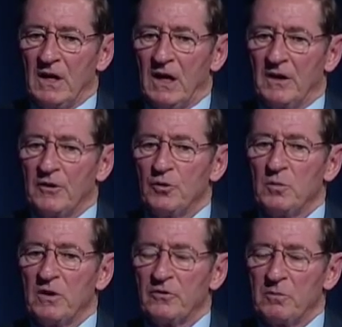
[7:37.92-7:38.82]
The two
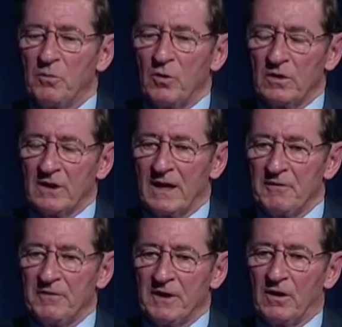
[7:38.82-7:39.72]
most important, I
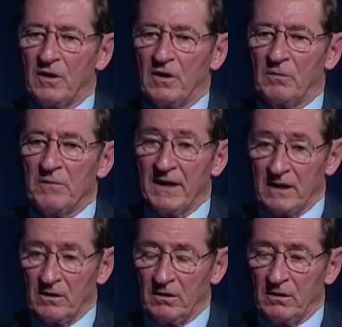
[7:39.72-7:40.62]
feel, are
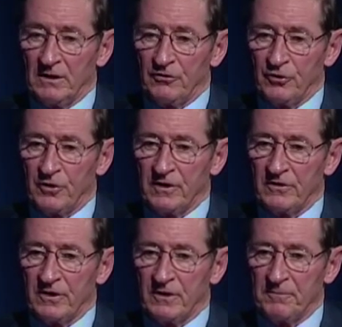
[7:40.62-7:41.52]
medical
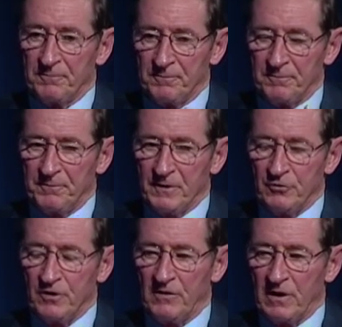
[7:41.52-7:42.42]
insurance. You
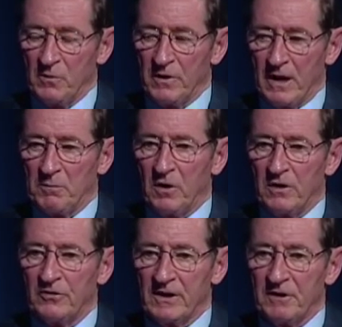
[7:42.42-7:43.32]
generally, with our
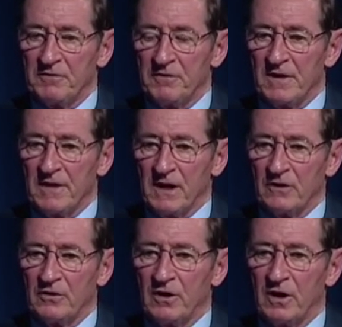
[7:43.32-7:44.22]
policy, you get
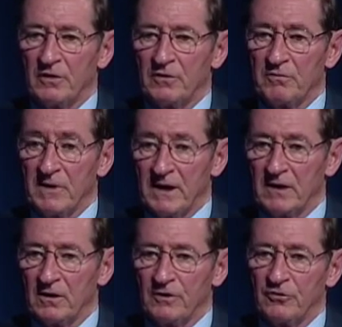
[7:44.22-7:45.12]
$50,000 of
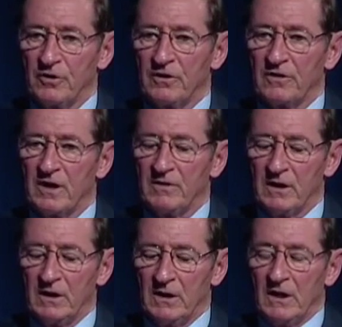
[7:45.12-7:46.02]
medical insurance cover,
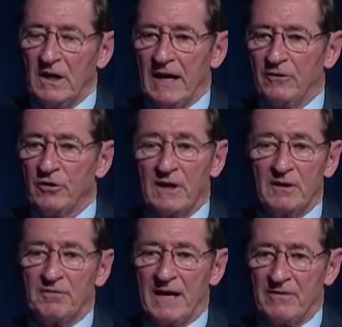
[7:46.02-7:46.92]
and you
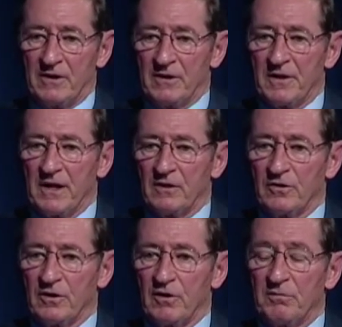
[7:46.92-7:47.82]
get
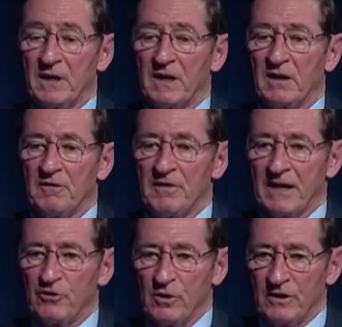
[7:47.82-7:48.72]
$500,000 of medical
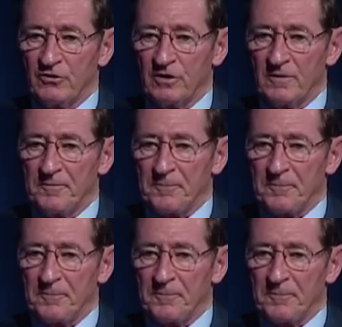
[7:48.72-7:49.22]
evacuation.